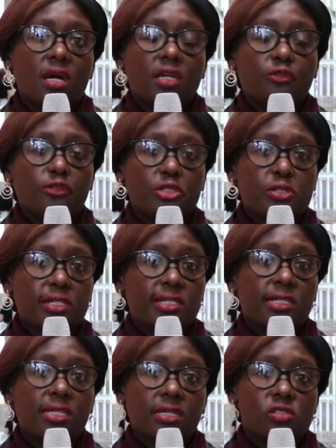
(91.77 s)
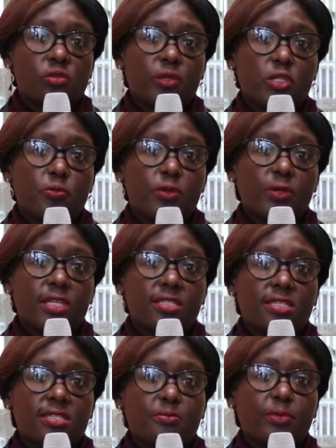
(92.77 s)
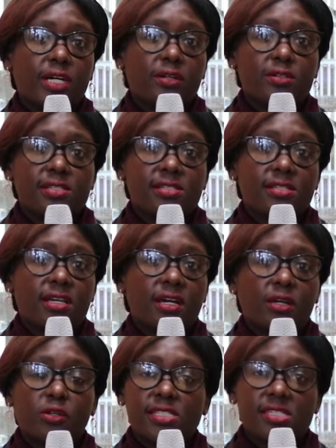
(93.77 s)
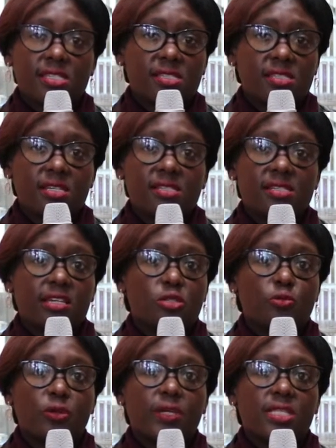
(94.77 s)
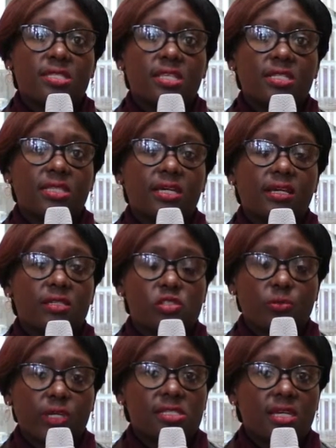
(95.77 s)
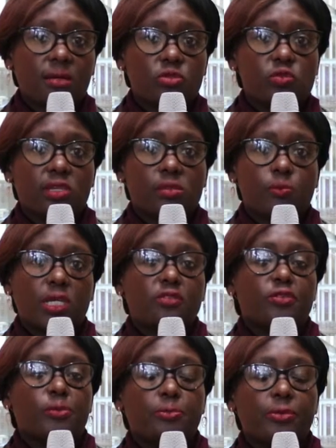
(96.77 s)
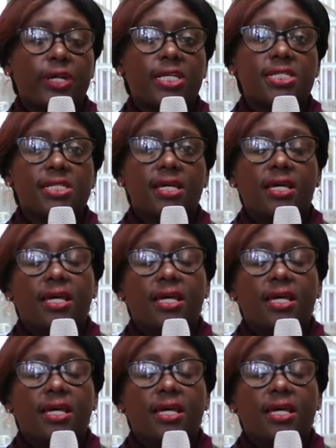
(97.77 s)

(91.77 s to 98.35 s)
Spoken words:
Unfortunately, customer experience is about a consistent experience that the customer has come to expect from a brand,